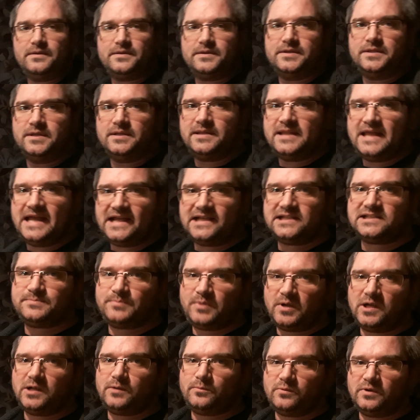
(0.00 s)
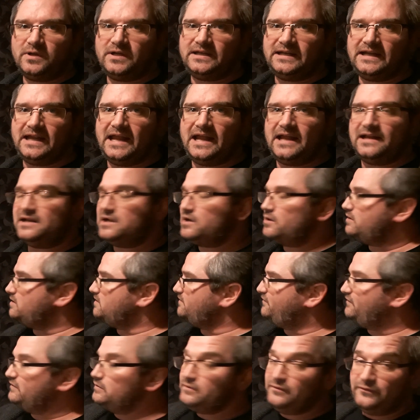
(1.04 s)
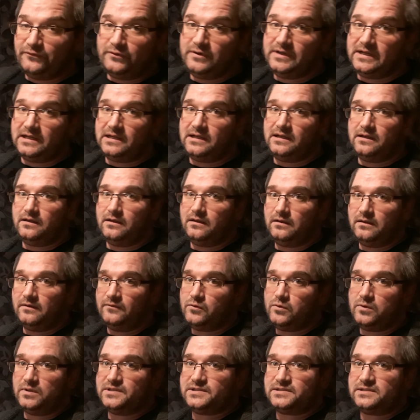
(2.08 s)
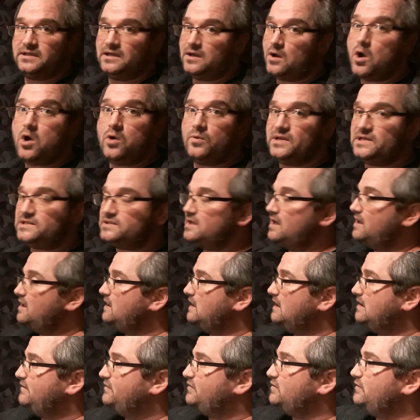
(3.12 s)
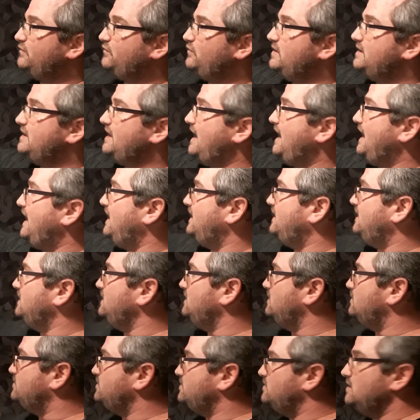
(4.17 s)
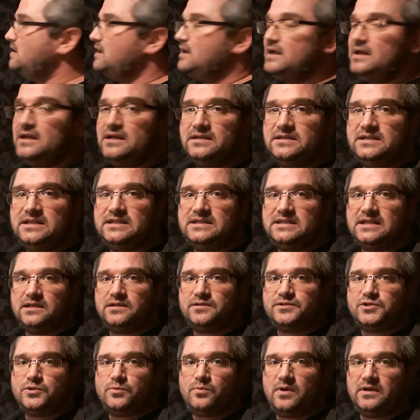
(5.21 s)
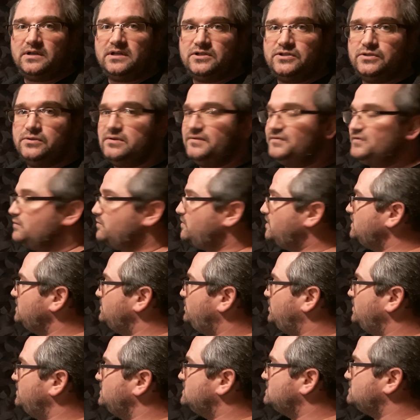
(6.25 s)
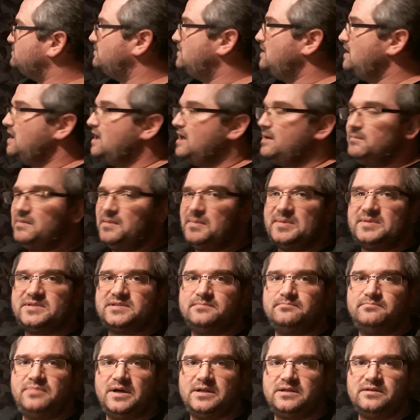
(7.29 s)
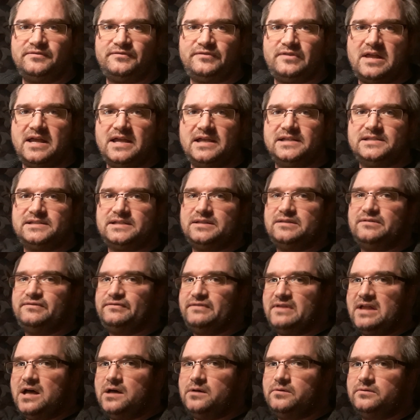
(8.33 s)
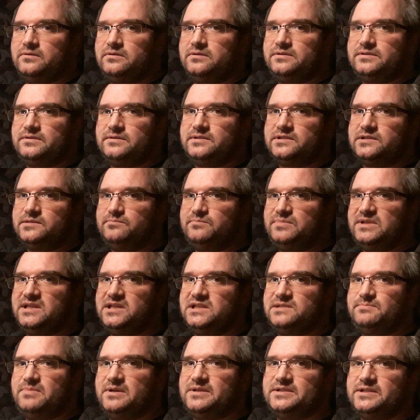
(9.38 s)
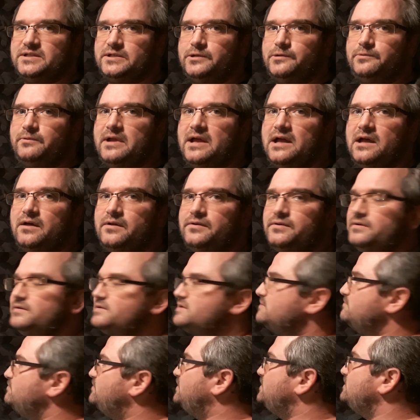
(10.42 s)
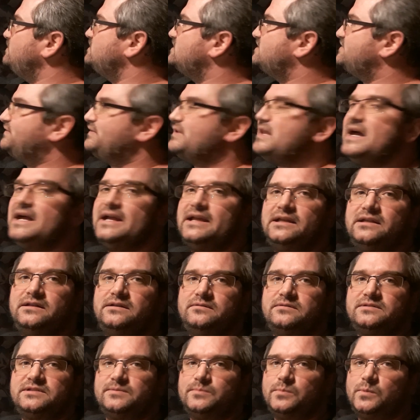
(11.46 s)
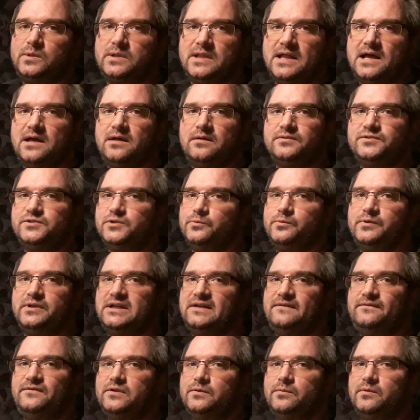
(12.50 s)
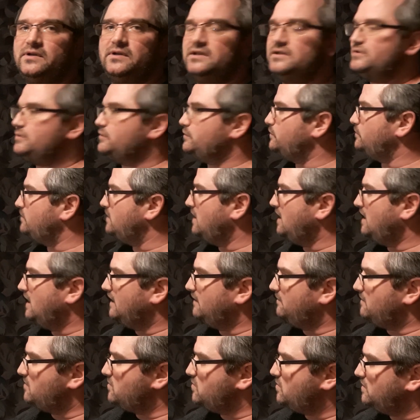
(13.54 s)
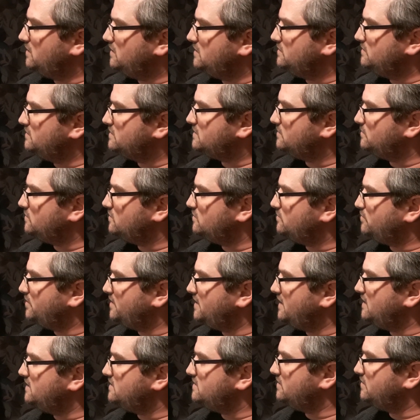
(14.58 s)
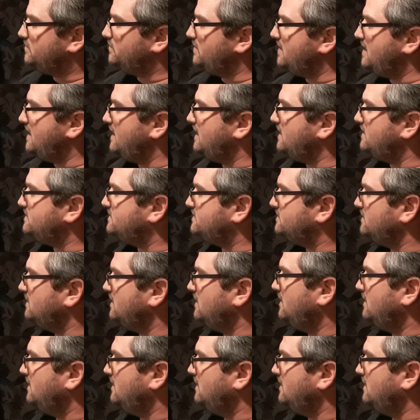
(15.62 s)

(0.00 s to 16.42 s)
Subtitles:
the last part we're going to add. Now feel free, of course, always feel free to add any other details you want to do. If you want to put maybe some butterflies on the flowers, or some bees buzzing around, or some birds flying, or some clouds, or whatever you want to do. Maybe you want to do some little blades of grass,